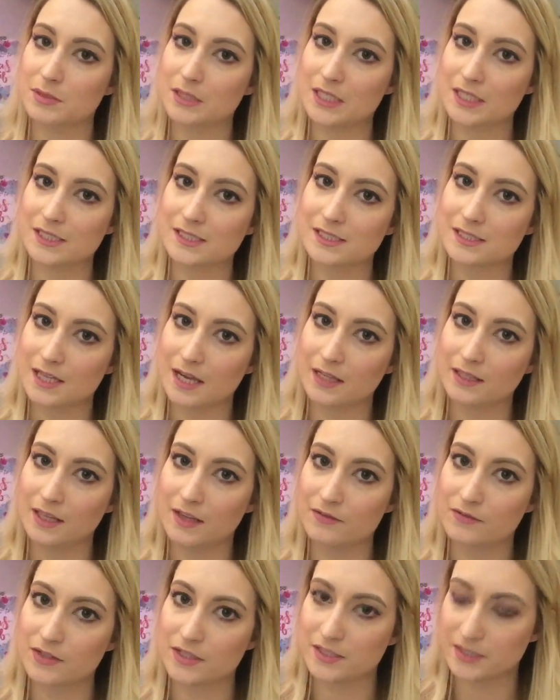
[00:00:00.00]
because I
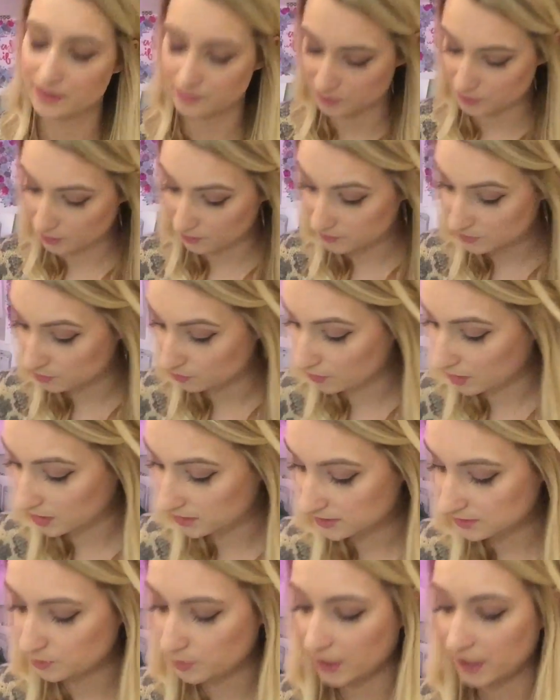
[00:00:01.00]
love this subscription
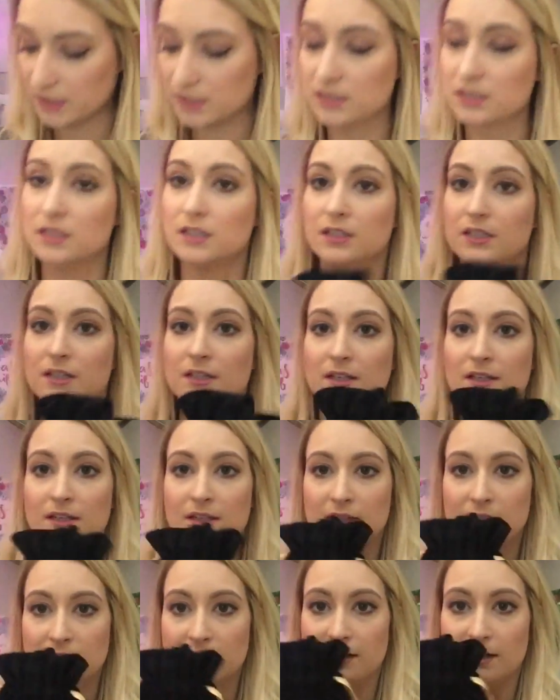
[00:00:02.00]
box, but
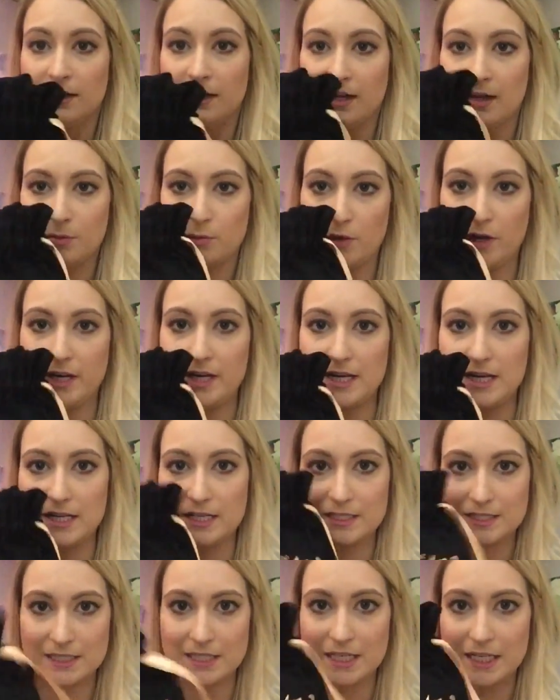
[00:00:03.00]
I'm ready
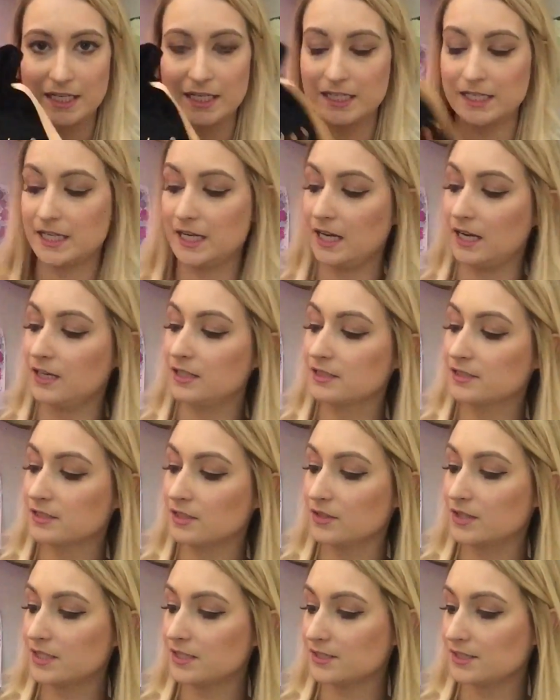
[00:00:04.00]
to get in here.
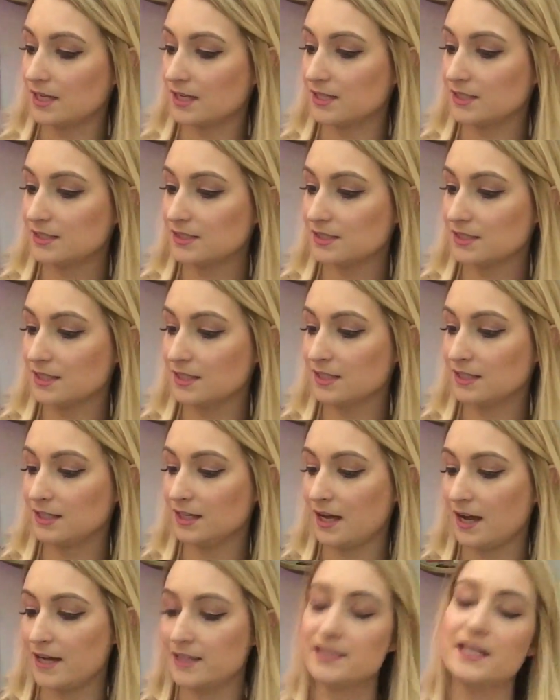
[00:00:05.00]
So this says,
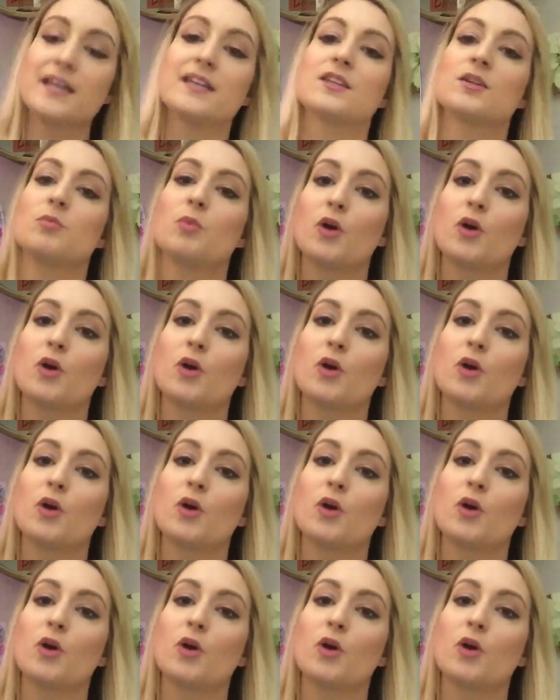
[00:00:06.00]
I take the